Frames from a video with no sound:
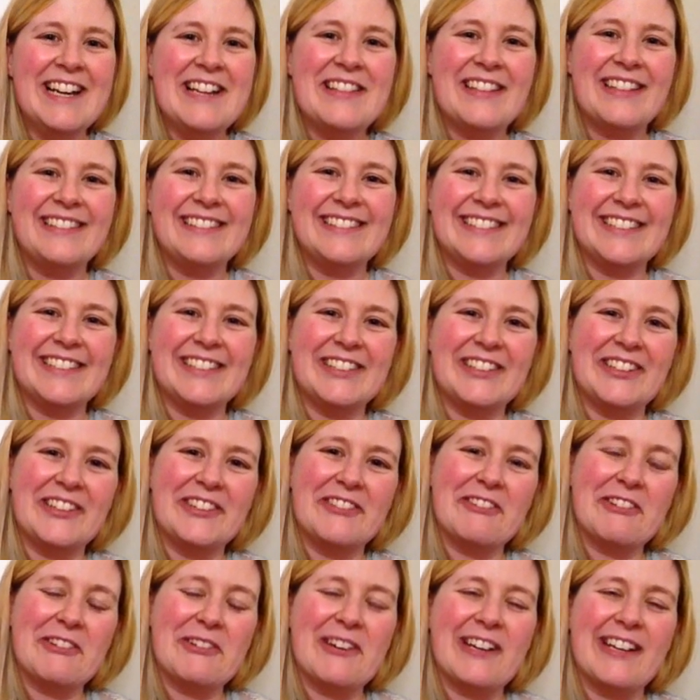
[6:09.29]
then send it on
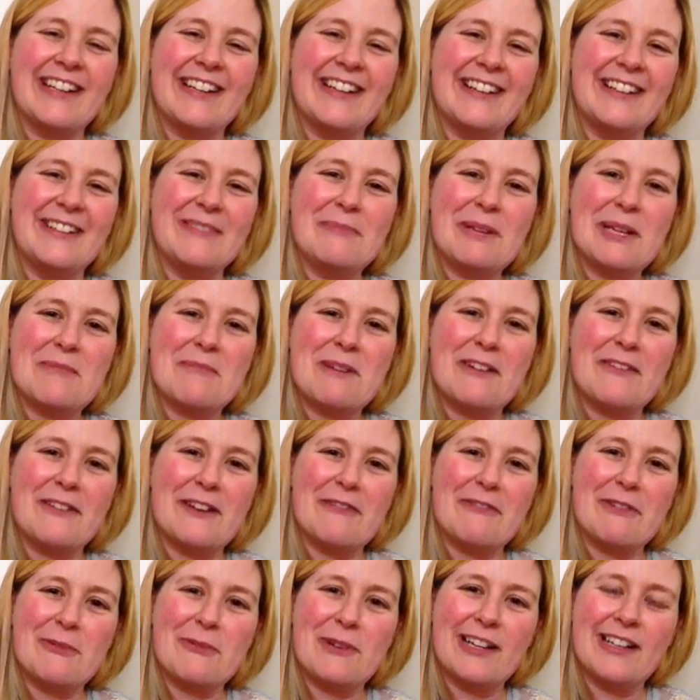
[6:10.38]
through and I'll pick my
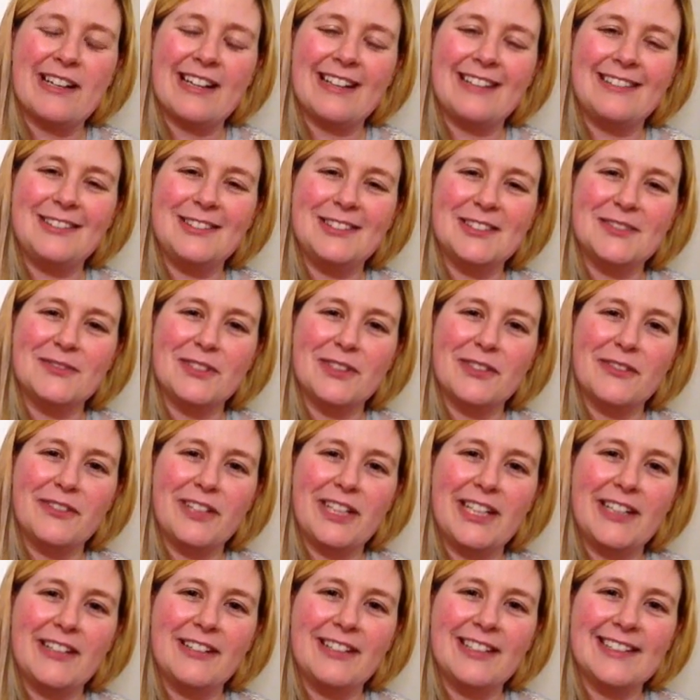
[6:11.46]
favorite one and use it for the
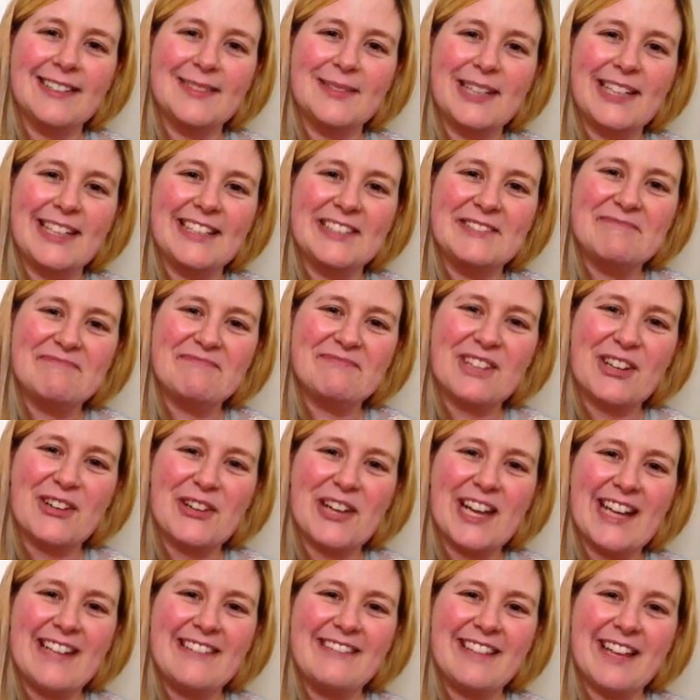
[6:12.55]
video next week.
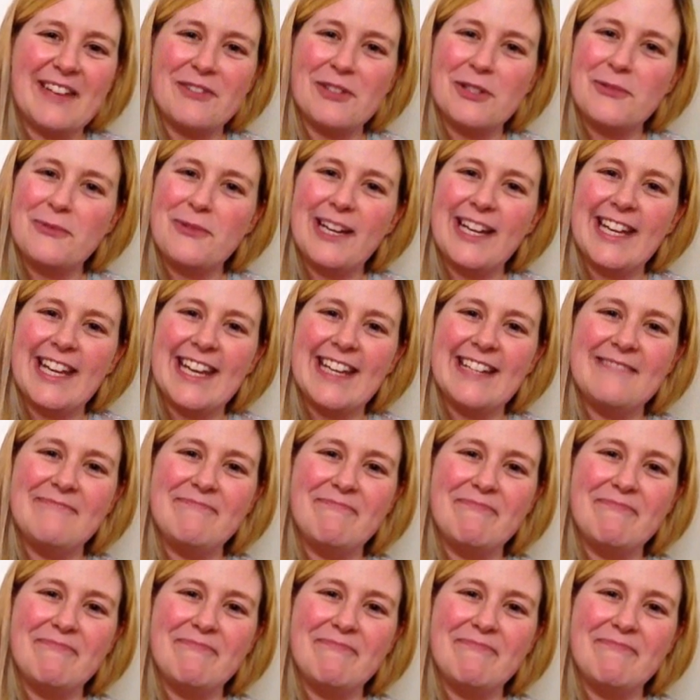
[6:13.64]
Okay, have a good weekend.